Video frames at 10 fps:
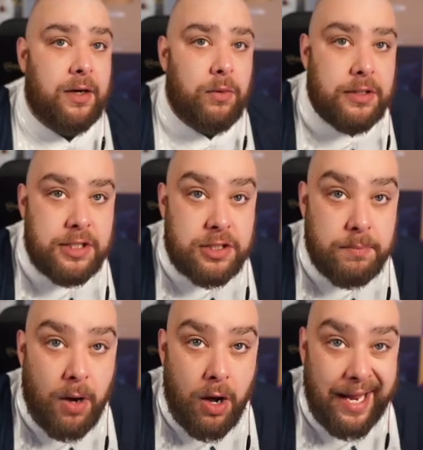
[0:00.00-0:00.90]
we're on to some
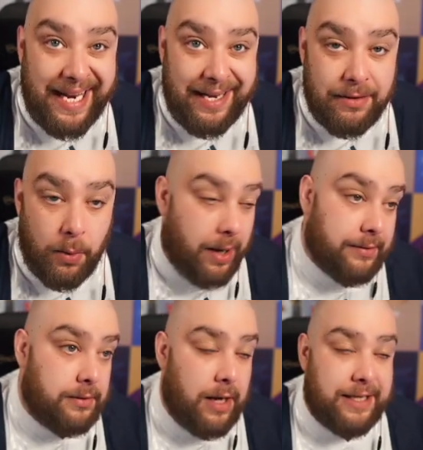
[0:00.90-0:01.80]
more elite. Well,
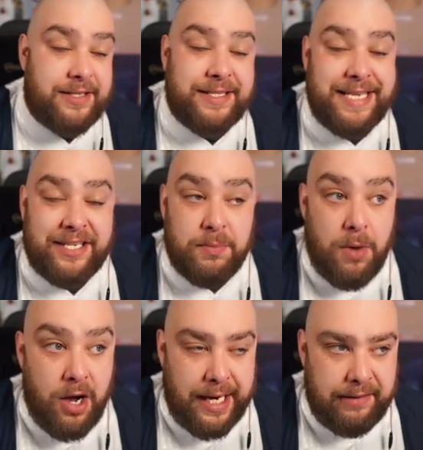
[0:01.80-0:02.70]
no, I say some
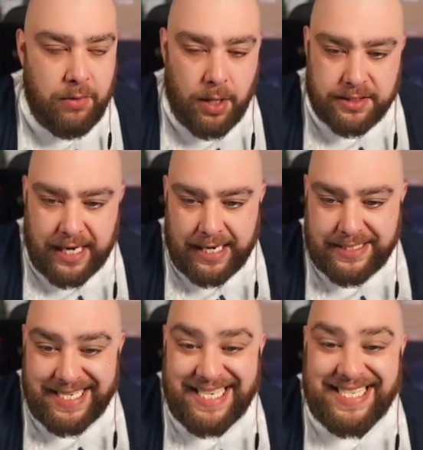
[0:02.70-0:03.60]
more elite rewards, guys.
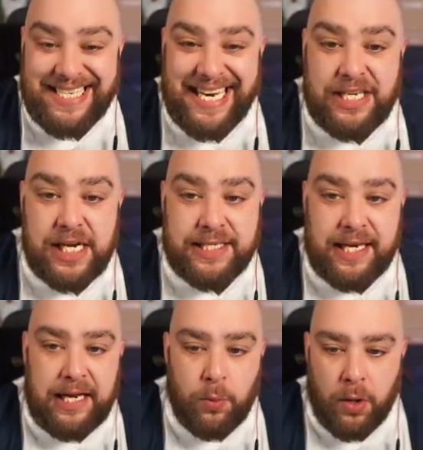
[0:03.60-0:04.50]
This is CJ's
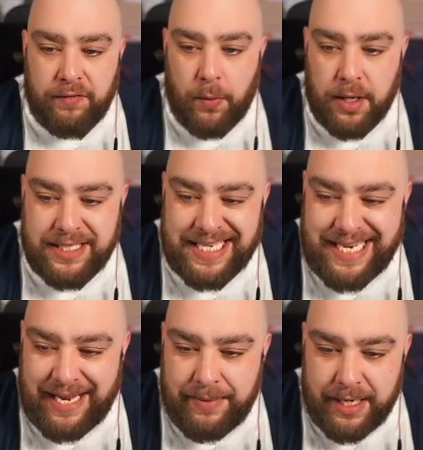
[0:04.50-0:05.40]
Elite One rewards, his
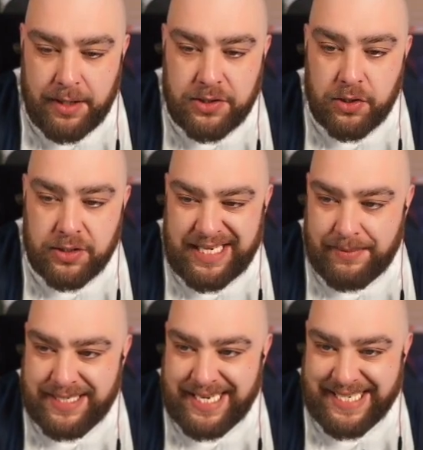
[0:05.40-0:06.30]
team he used. No team
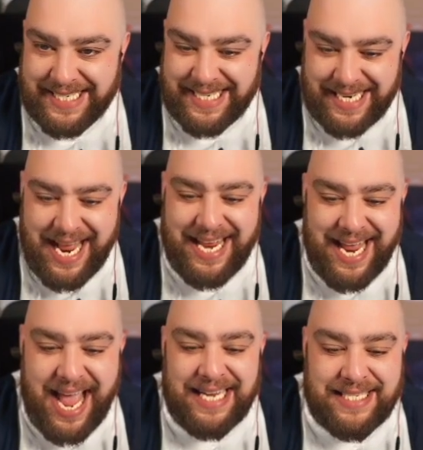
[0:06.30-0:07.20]
of seasons in there
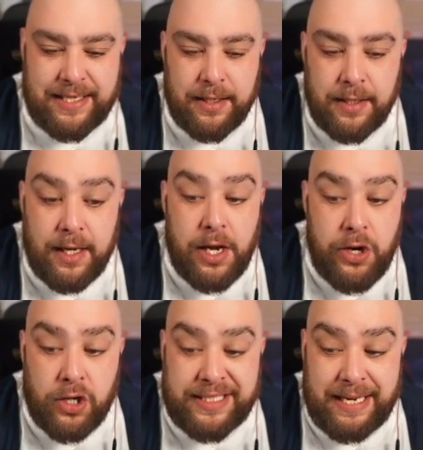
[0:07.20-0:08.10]
yet
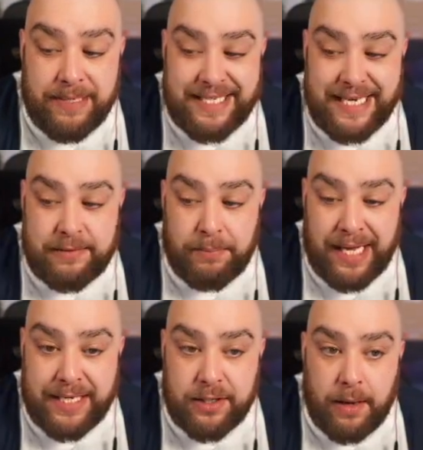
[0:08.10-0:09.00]
no team of season
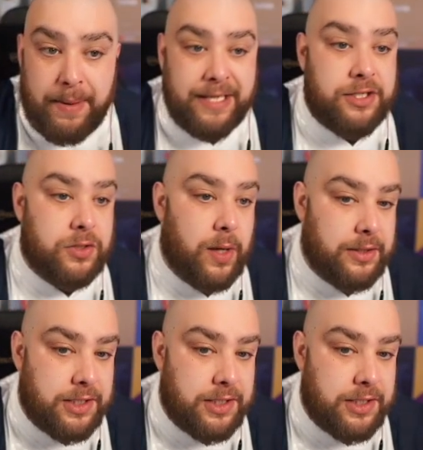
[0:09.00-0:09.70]
players on the bench as well. So